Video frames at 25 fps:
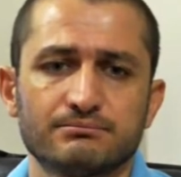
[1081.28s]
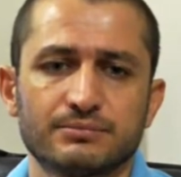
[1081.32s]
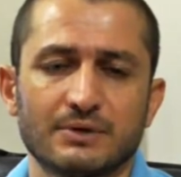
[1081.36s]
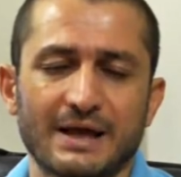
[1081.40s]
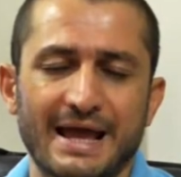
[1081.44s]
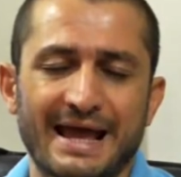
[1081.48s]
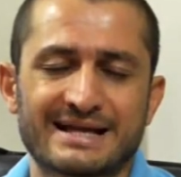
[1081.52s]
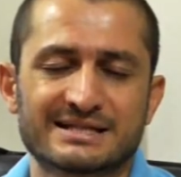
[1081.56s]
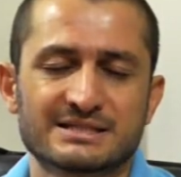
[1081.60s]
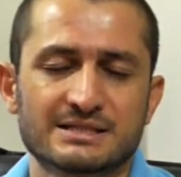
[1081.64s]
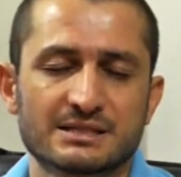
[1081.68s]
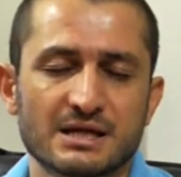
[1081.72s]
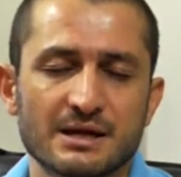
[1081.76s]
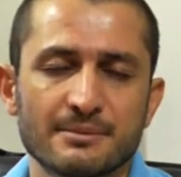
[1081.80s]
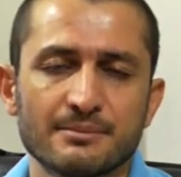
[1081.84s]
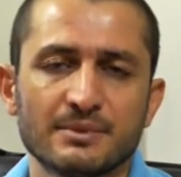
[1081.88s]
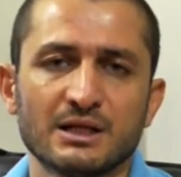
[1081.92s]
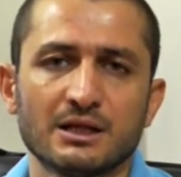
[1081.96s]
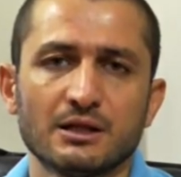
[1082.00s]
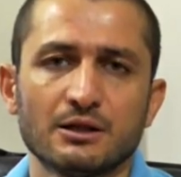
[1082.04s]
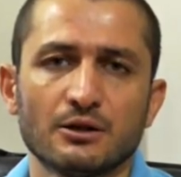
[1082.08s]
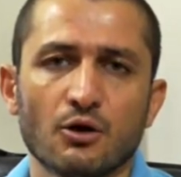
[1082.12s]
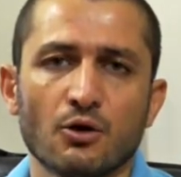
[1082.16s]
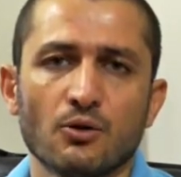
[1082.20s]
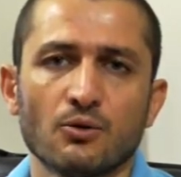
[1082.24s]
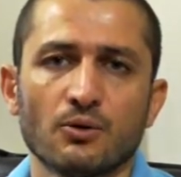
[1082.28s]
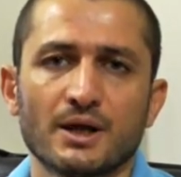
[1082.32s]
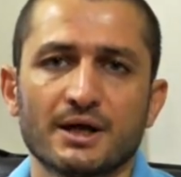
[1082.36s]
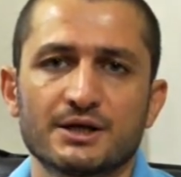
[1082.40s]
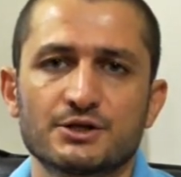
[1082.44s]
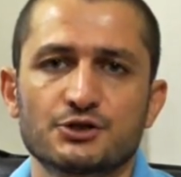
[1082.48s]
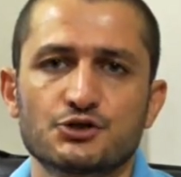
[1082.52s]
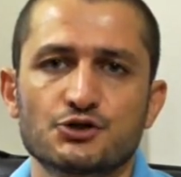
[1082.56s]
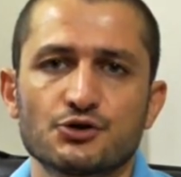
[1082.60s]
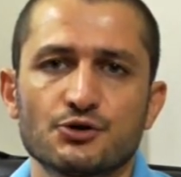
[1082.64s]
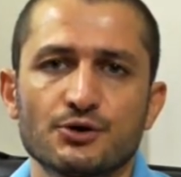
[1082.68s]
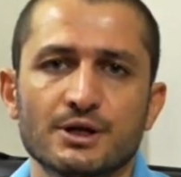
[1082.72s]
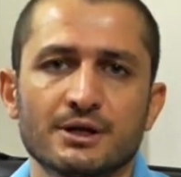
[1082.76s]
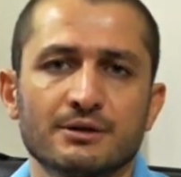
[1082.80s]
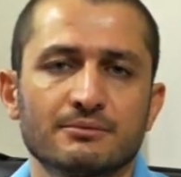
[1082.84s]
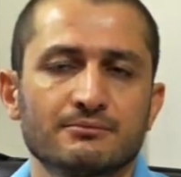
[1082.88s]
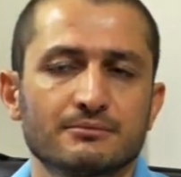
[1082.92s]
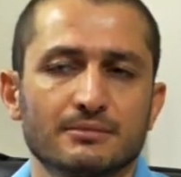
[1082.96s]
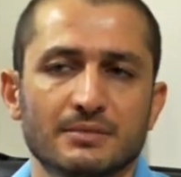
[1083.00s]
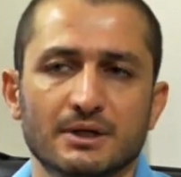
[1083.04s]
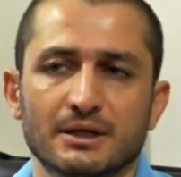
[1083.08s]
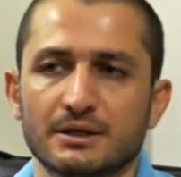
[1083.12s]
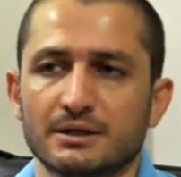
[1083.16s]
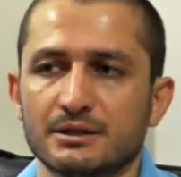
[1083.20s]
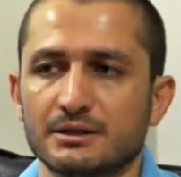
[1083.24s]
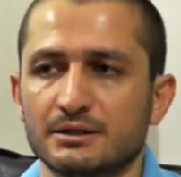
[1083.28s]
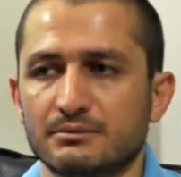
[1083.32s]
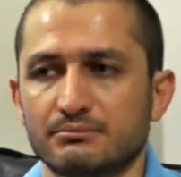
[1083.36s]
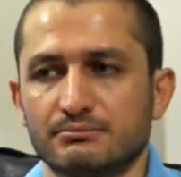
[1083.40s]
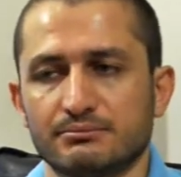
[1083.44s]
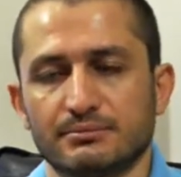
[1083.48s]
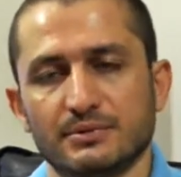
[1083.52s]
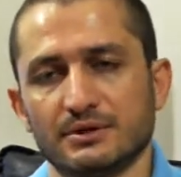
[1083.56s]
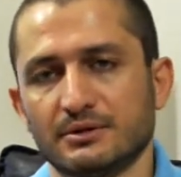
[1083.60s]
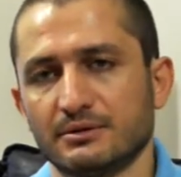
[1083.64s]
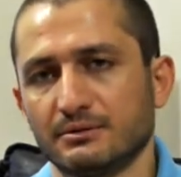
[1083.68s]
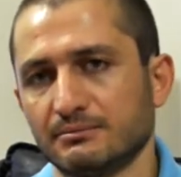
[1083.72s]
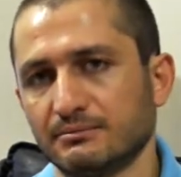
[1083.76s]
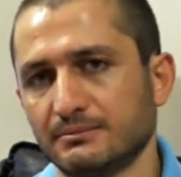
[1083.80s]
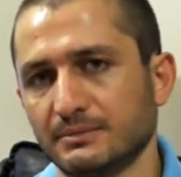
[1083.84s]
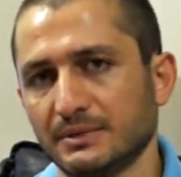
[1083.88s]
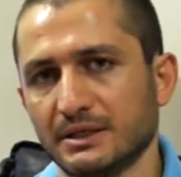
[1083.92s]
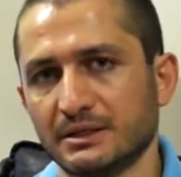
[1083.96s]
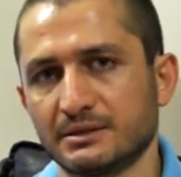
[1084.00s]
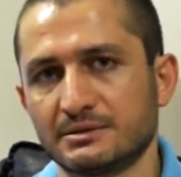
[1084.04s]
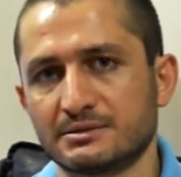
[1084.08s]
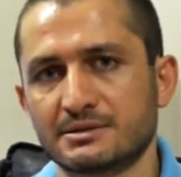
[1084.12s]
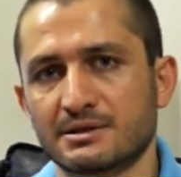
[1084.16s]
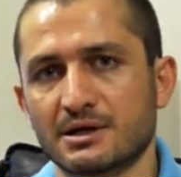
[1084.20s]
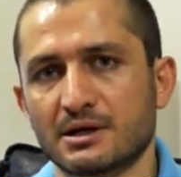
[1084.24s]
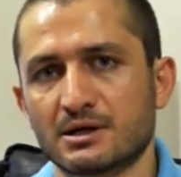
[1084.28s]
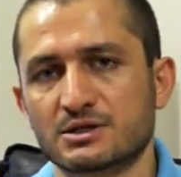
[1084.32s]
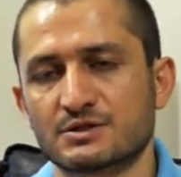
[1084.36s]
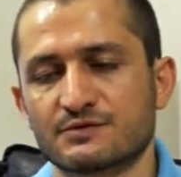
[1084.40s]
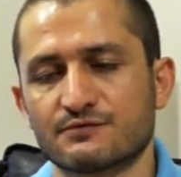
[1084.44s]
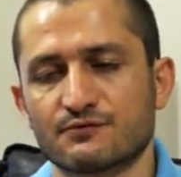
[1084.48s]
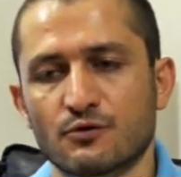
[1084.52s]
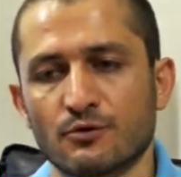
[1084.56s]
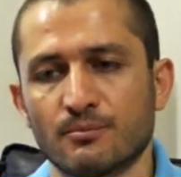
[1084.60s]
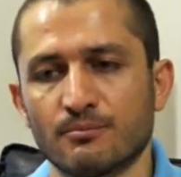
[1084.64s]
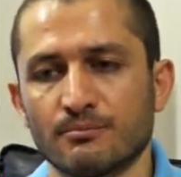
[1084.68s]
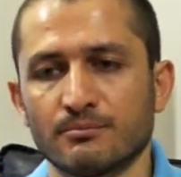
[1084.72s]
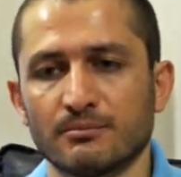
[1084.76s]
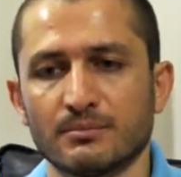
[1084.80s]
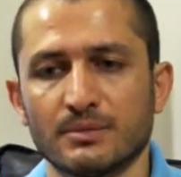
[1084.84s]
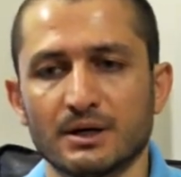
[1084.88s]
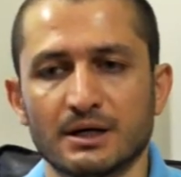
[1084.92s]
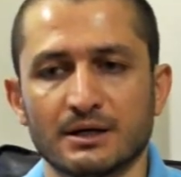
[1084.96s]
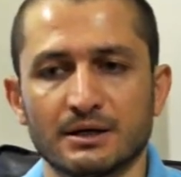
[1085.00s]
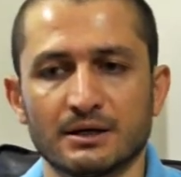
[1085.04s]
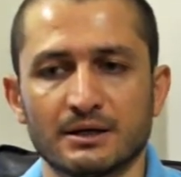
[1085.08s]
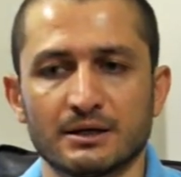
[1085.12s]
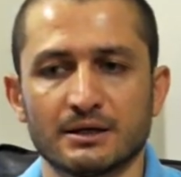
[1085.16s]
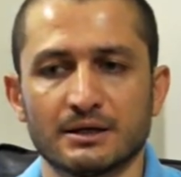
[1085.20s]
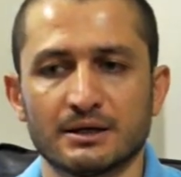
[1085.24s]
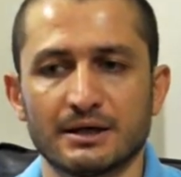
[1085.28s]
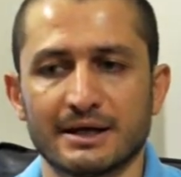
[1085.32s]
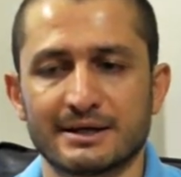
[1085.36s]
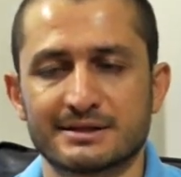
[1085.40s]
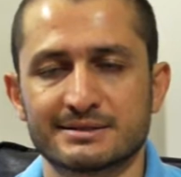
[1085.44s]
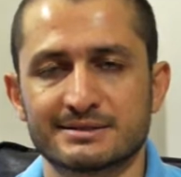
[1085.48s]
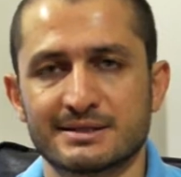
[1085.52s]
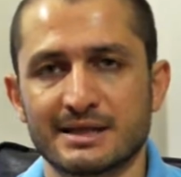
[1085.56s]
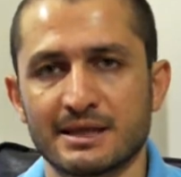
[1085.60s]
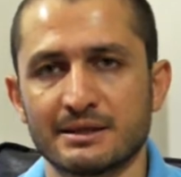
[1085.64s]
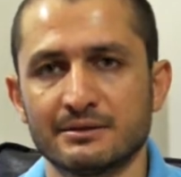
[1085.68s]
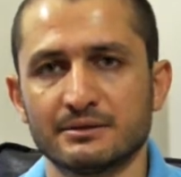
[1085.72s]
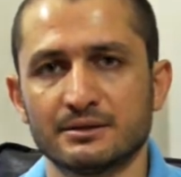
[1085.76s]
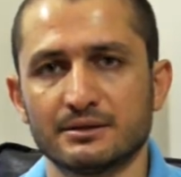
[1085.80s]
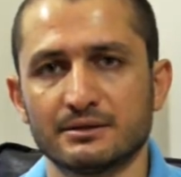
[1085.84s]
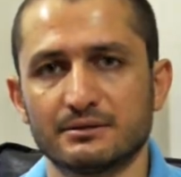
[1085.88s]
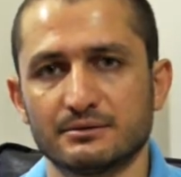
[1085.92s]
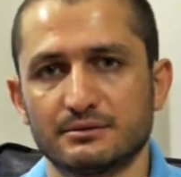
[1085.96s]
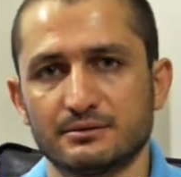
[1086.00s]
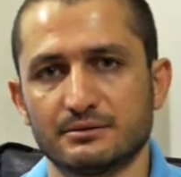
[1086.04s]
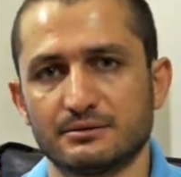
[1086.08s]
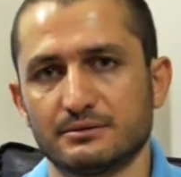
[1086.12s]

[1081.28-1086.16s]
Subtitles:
extremely low light shooting. It starts from extended